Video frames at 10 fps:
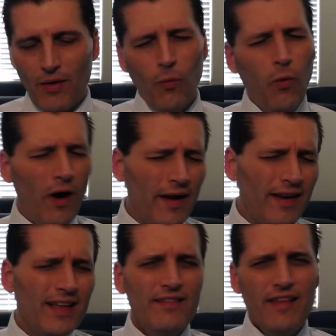
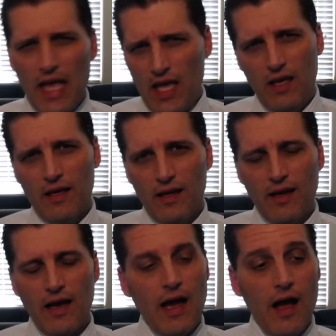What a day!
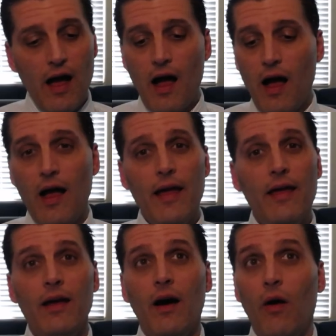
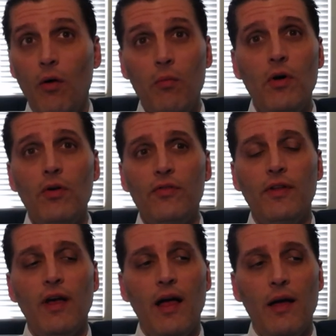I
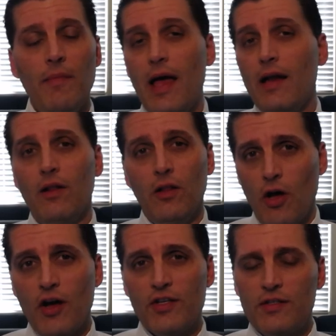almost am at a
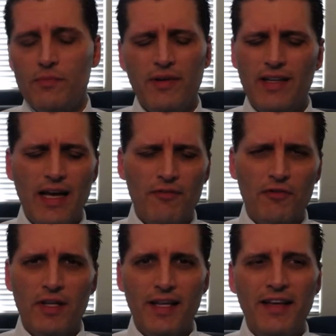loss, but not
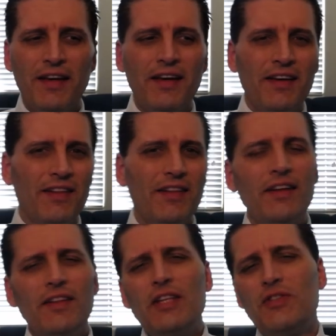really.
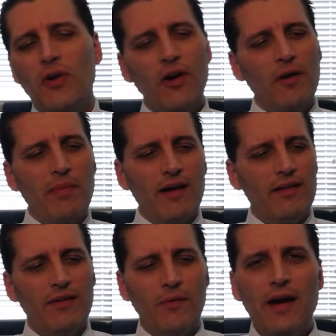L- let's talk
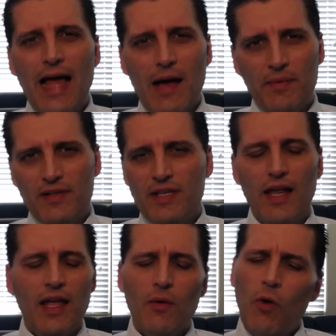about what happened
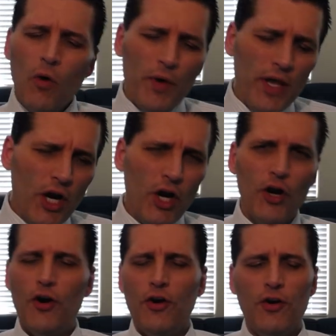today, what we
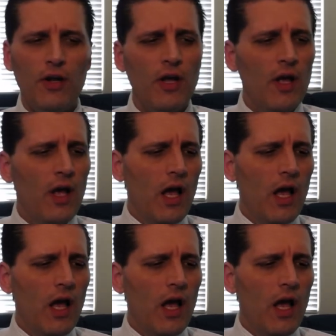heard,